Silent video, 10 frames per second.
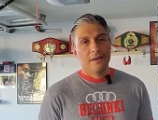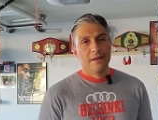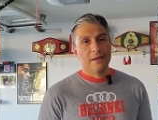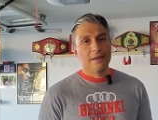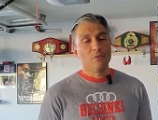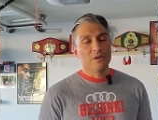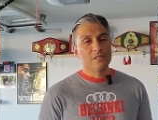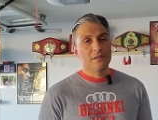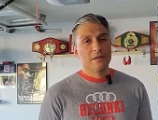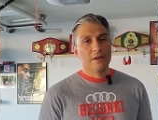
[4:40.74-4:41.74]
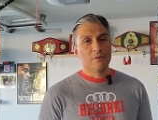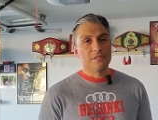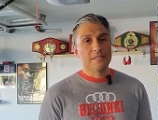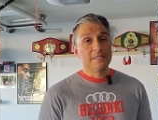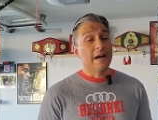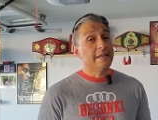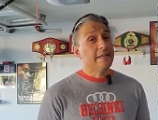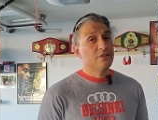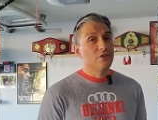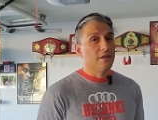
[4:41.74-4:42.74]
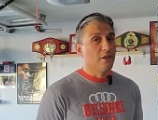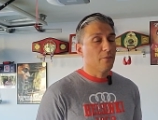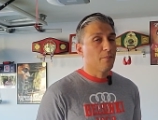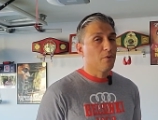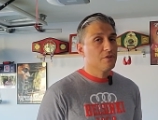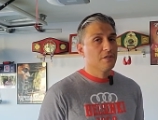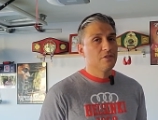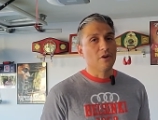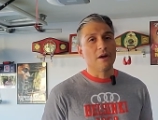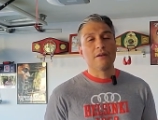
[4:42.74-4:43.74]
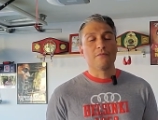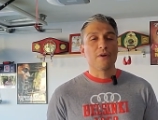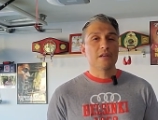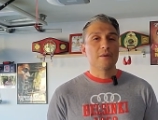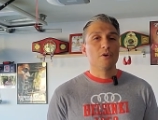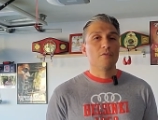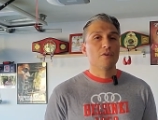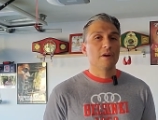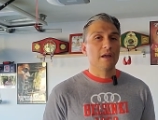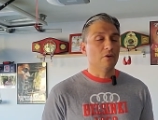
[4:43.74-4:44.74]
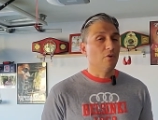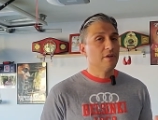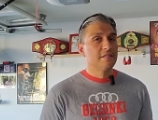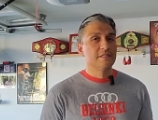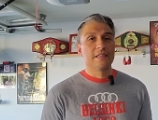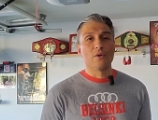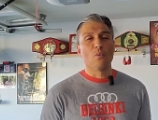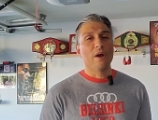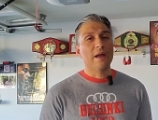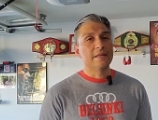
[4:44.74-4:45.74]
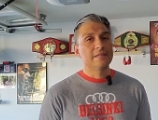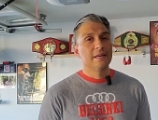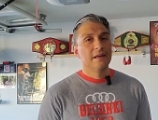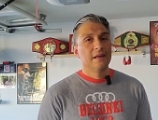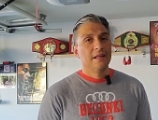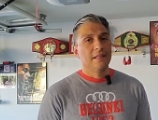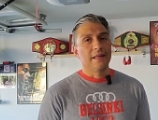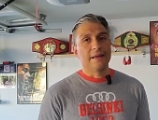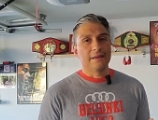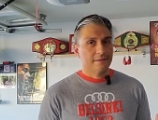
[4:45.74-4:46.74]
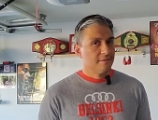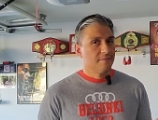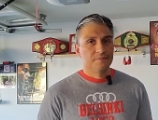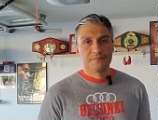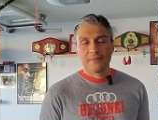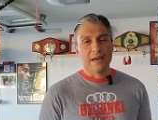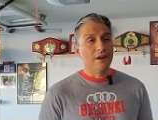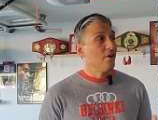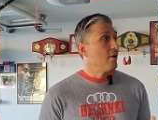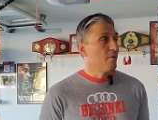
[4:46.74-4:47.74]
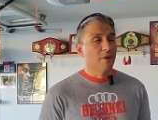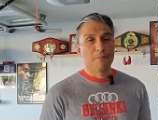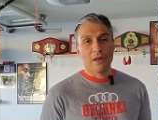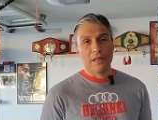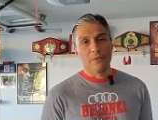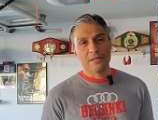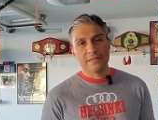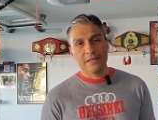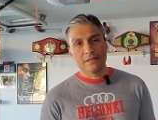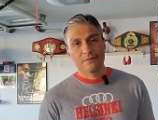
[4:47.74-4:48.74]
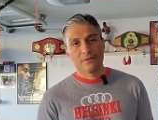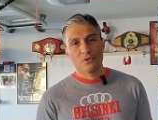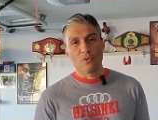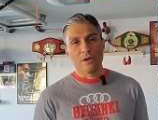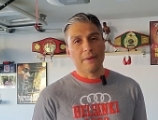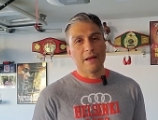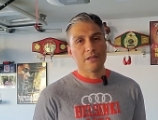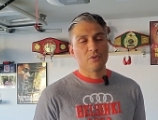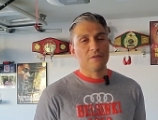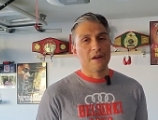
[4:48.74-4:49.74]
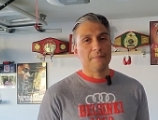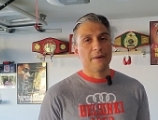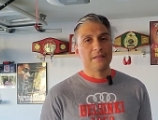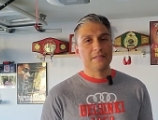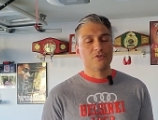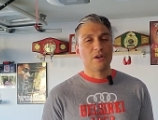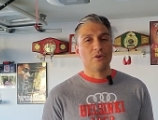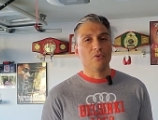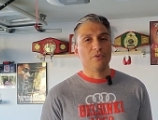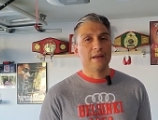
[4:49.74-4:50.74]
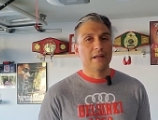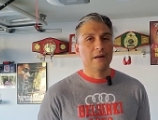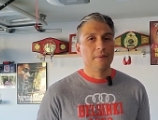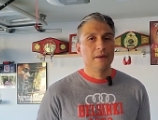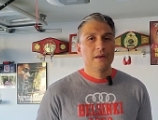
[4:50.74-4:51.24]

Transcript: it was easy. I needed another person, so I had a friend come over, and only because the thing weighs like, I don't know, it probably weighs like 20 pounds, 25 pounds. I'm trying to hold that up